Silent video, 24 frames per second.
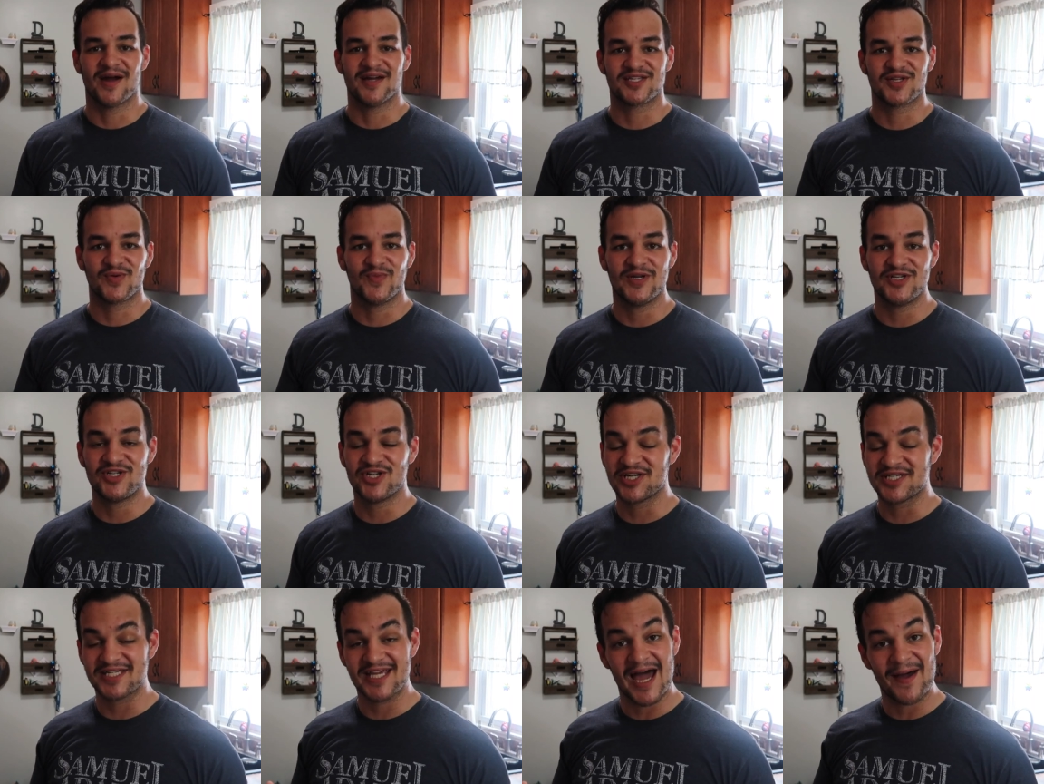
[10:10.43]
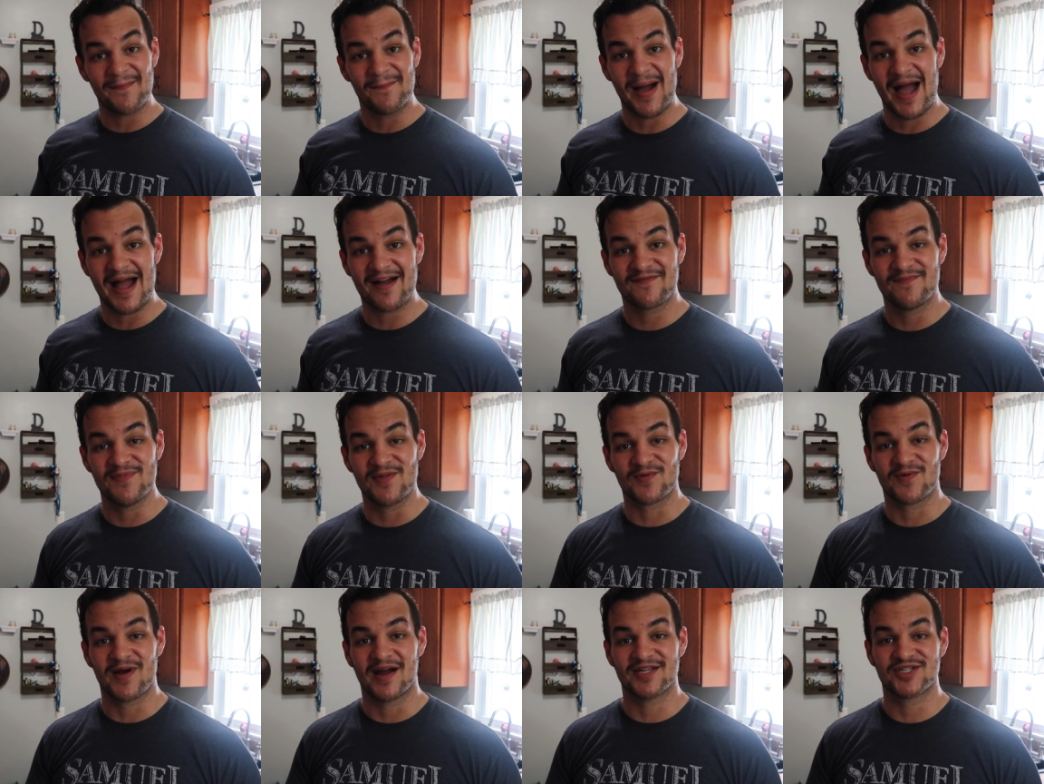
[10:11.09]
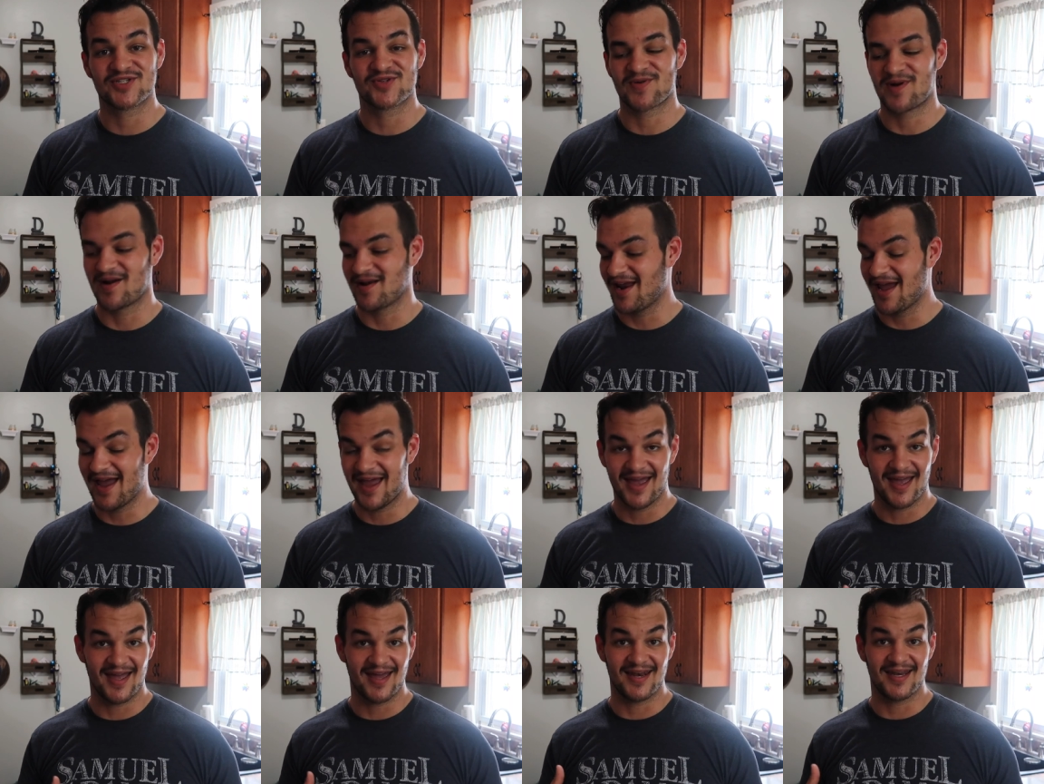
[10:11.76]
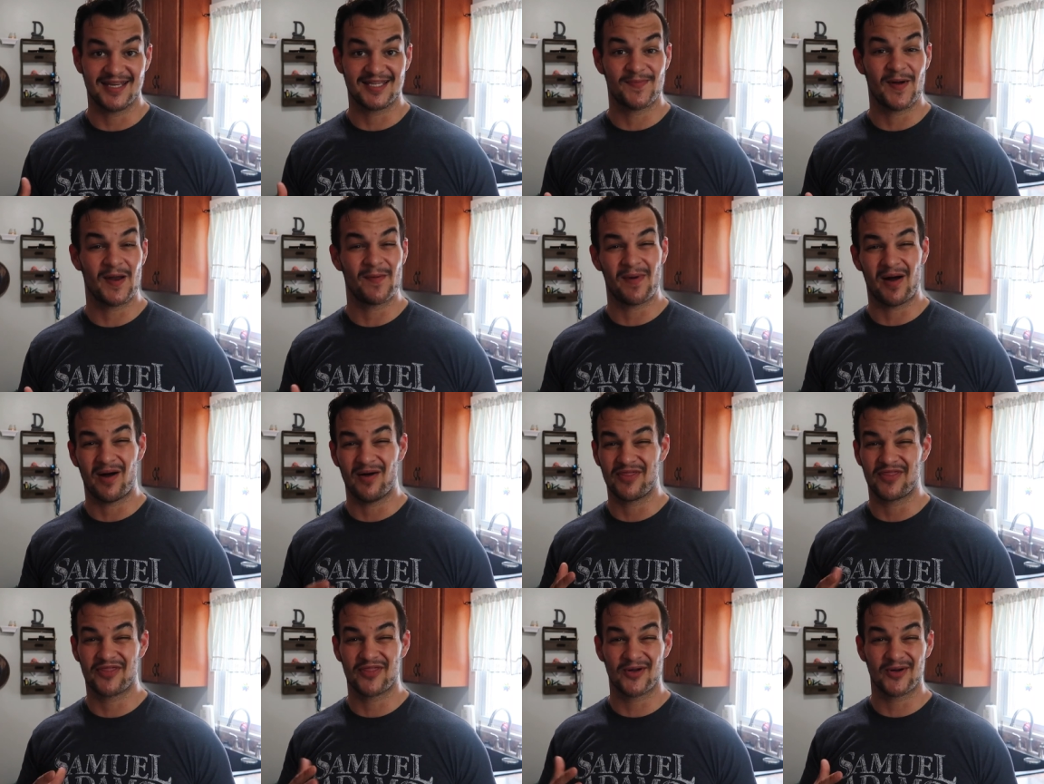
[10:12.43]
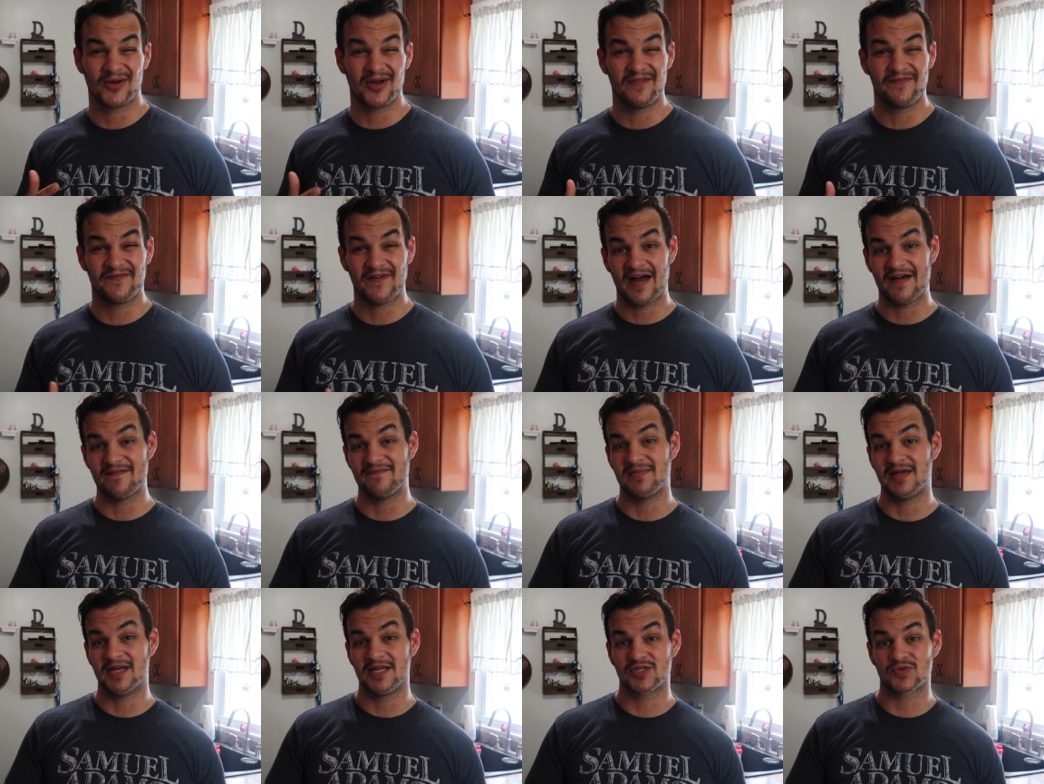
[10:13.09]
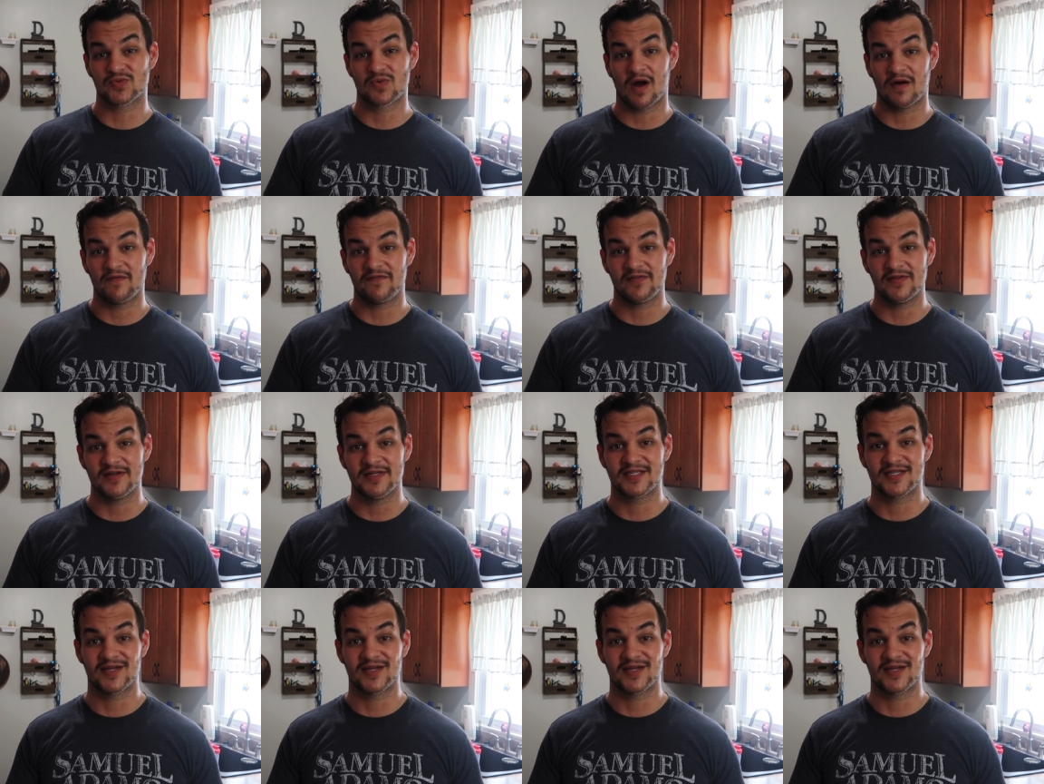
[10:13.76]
so we just got back from the restaurant and it's been about 35 minutes roughly,